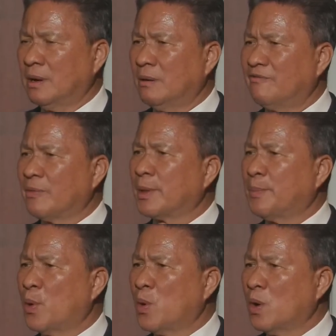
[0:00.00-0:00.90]
from the
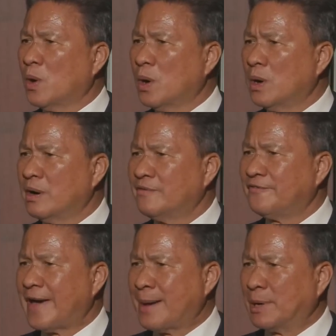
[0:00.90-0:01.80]
poor
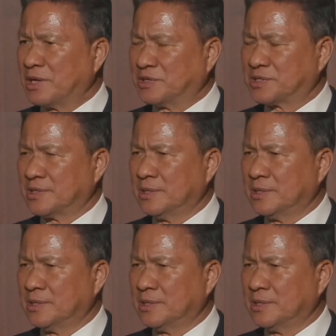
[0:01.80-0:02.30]
families